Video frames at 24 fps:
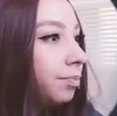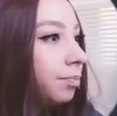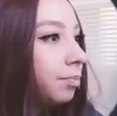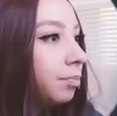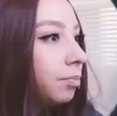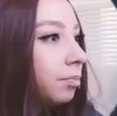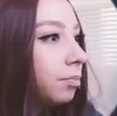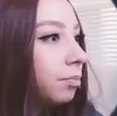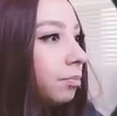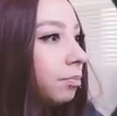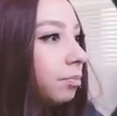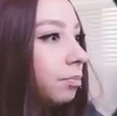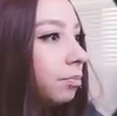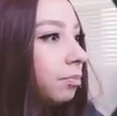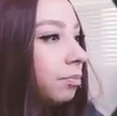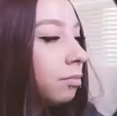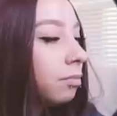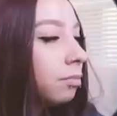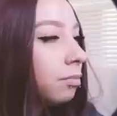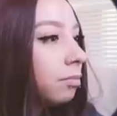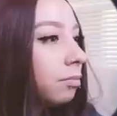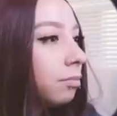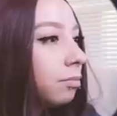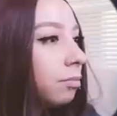
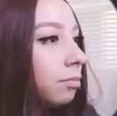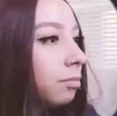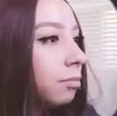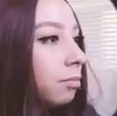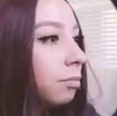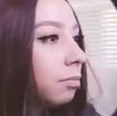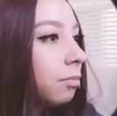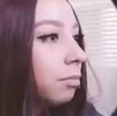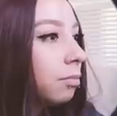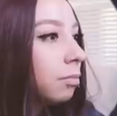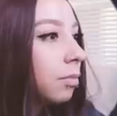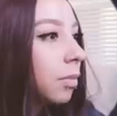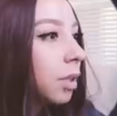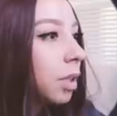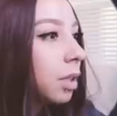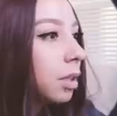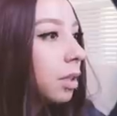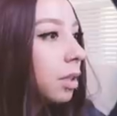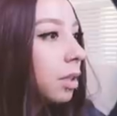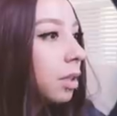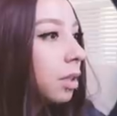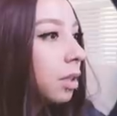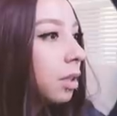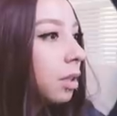
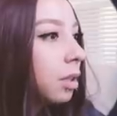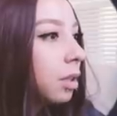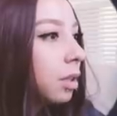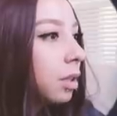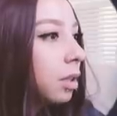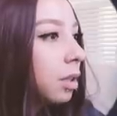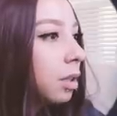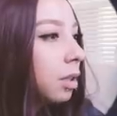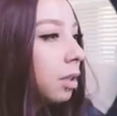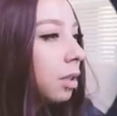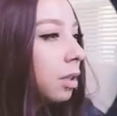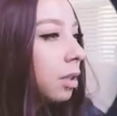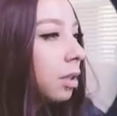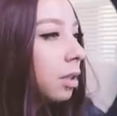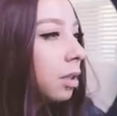Nothing is said.